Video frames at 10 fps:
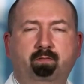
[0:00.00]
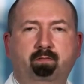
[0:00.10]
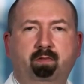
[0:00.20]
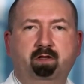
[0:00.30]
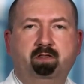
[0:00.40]

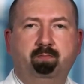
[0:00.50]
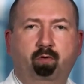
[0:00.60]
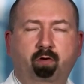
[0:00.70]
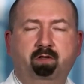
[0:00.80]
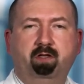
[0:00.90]
the
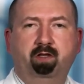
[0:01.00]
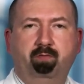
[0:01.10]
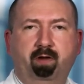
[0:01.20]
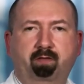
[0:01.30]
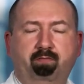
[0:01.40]
support to the
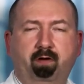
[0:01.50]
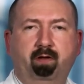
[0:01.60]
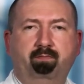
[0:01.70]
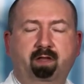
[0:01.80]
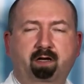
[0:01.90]

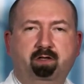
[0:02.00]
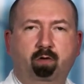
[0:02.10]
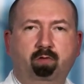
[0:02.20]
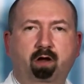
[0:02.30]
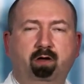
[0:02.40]
urethra that is
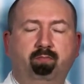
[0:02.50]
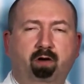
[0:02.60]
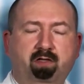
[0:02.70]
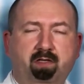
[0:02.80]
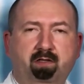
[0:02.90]
no longer
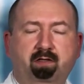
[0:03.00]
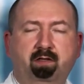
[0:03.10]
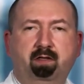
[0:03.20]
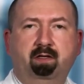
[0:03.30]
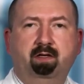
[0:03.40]
present
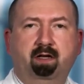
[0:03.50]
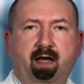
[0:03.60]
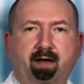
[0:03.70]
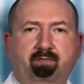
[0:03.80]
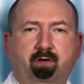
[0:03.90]

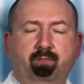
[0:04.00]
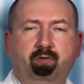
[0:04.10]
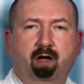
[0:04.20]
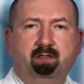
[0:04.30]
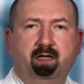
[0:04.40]
after
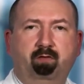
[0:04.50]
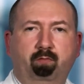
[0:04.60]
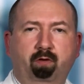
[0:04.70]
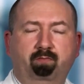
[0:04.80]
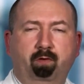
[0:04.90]
prostate
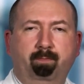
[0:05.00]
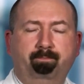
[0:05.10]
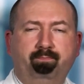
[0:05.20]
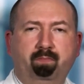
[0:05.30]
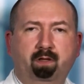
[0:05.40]
removal.
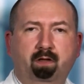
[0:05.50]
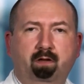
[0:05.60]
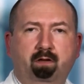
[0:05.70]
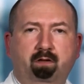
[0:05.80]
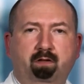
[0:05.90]

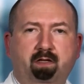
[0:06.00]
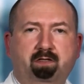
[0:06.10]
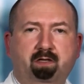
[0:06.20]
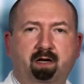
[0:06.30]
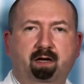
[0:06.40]

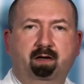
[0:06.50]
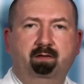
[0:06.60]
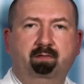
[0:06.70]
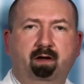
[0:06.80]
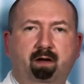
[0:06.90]
This
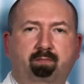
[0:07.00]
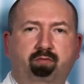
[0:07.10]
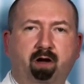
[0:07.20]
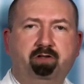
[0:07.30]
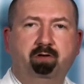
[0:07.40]

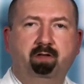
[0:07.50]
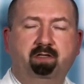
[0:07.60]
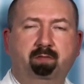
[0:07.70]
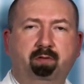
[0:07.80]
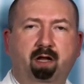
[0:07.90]
pressure
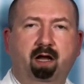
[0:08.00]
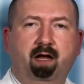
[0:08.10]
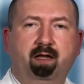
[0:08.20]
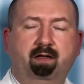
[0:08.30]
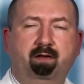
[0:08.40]
that's
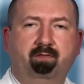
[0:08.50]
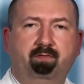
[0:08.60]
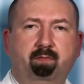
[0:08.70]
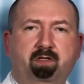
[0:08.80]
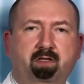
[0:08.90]
applied
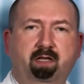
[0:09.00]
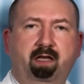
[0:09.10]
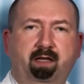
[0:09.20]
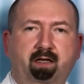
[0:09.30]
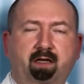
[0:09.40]
from the
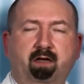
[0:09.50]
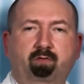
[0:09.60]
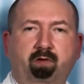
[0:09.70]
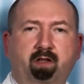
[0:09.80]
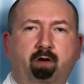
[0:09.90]
sling
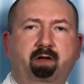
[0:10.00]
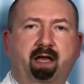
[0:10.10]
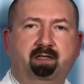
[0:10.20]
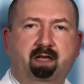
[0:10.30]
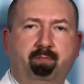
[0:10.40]

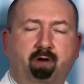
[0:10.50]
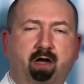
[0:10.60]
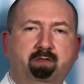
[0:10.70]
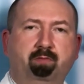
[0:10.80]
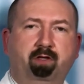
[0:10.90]
relocates that
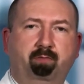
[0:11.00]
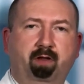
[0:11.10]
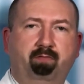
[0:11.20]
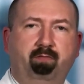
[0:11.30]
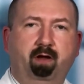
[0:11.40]
proximal
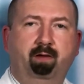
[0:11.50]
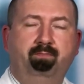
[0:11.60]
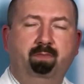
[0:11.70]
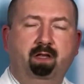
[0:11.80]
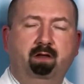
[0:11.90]
urethra
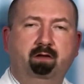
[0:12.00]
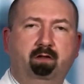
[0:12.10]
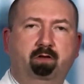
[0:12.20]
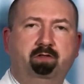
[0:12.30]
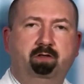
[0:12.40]

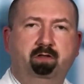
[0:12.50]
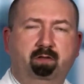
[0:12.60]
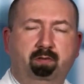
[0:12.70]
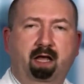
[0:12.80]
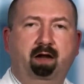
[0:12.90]
closer to
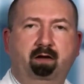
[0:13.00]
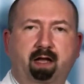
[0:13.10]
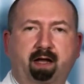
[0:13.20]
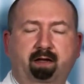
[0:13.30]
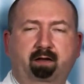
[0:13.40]
the bladder
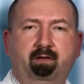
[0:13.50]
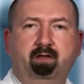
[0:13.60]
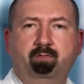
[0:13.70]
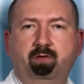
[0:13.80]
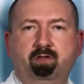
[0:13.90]
neck
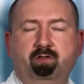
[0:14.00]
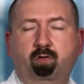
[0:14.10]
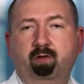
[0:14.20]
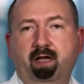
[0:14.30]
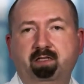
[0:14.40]
to
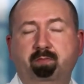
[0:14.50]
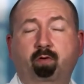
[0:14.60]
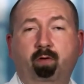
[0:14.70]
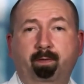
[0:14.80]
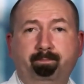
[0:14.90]
restore that
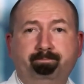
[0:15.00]
support.